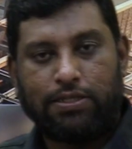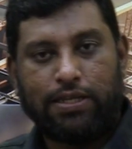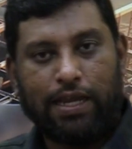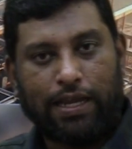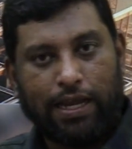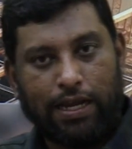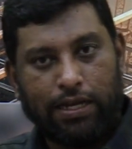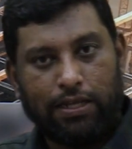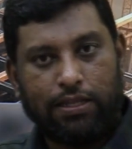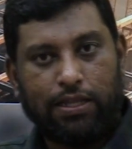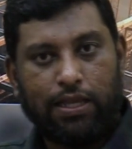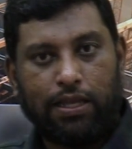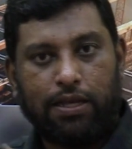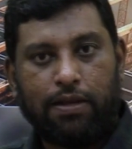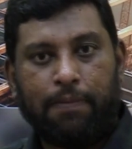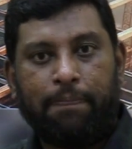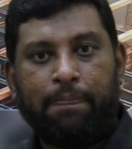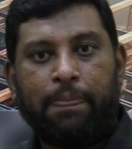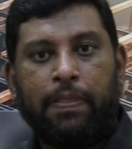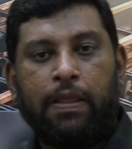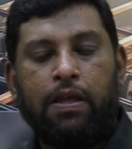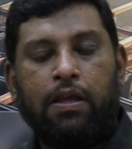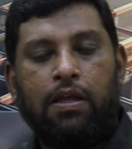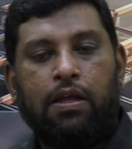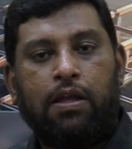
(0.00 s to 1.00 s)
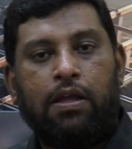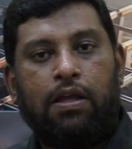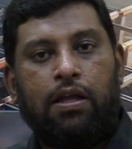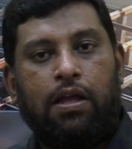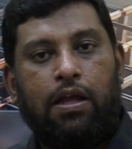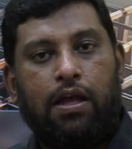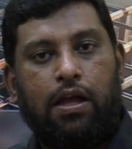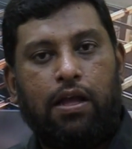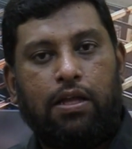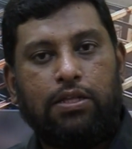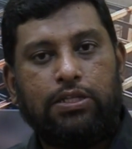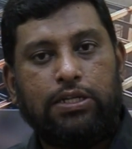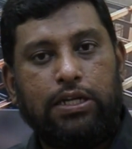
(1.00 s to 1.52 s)
Second thing,
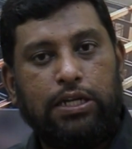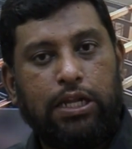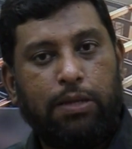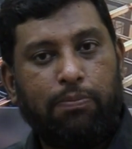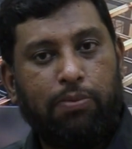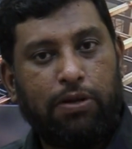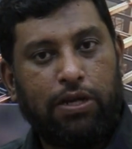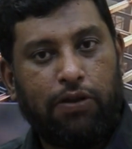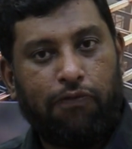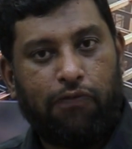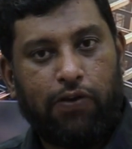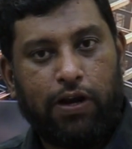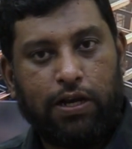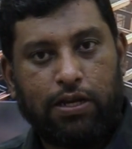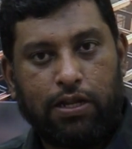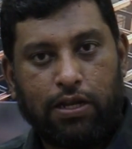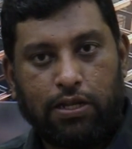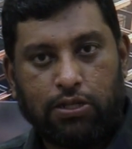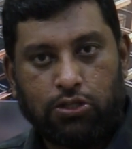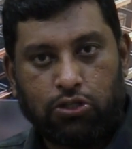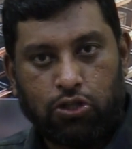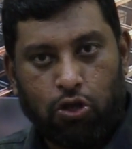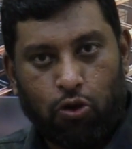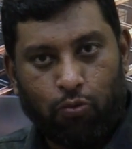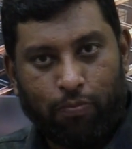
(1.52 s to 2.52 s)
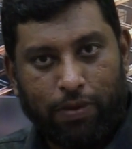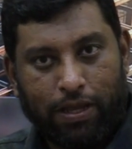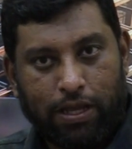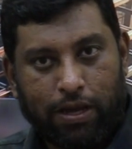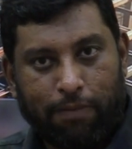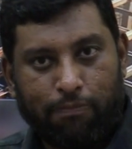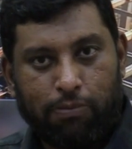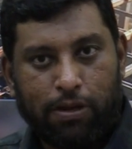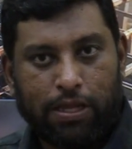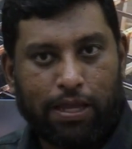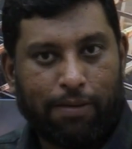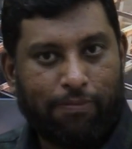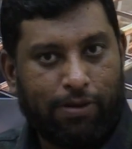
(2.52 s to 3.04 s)
GDP deflator is now being
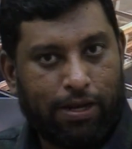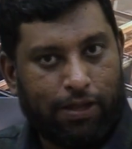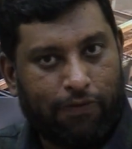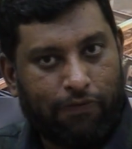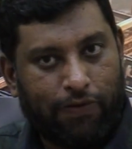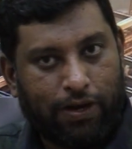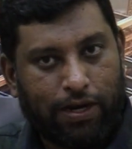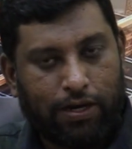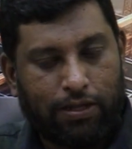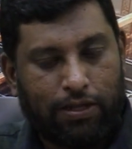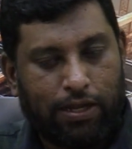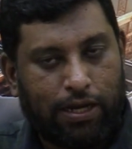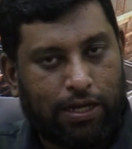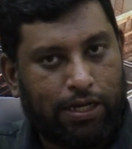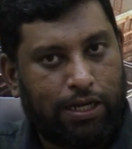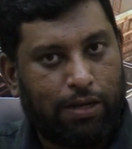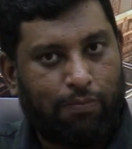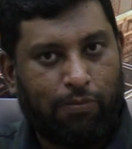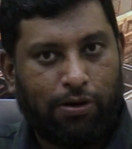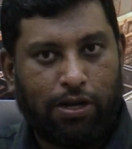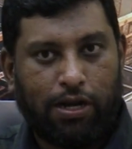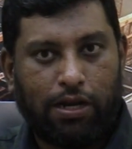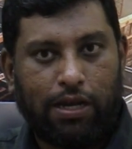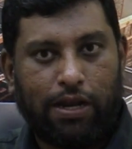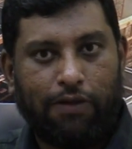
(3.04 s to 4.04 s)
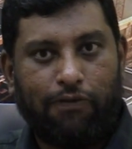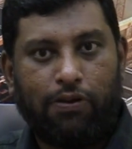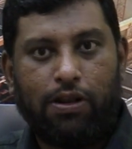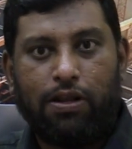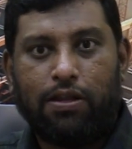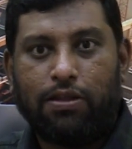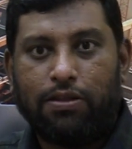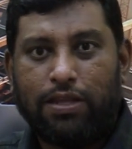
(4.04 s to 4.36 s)
applicable even at the intermediate level.